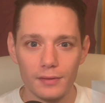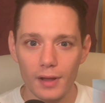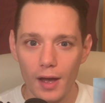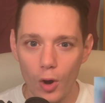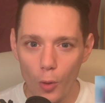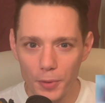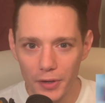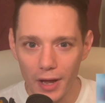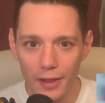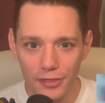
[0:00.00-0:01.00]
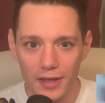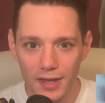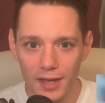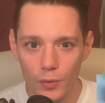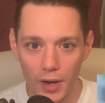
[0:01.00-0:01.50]
I hope you're not
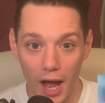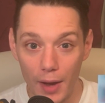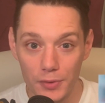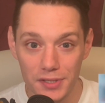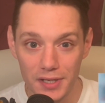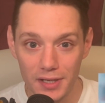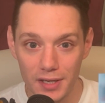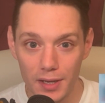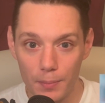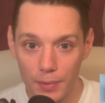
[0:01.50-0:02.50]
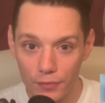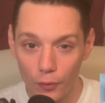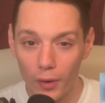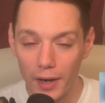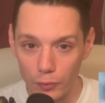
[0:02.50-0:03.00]
thinking what I was thinking
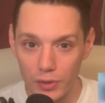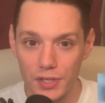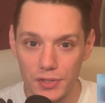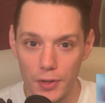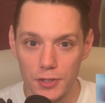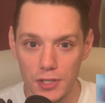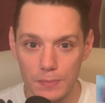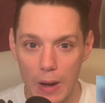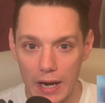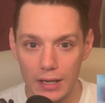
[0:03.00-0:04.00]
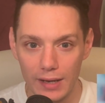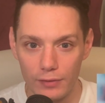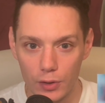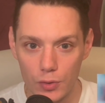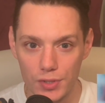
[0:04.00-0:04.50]
before I researched this Bayer
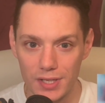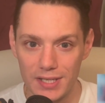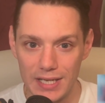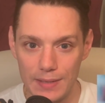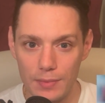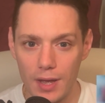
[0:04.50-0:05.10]
Leverkusen team.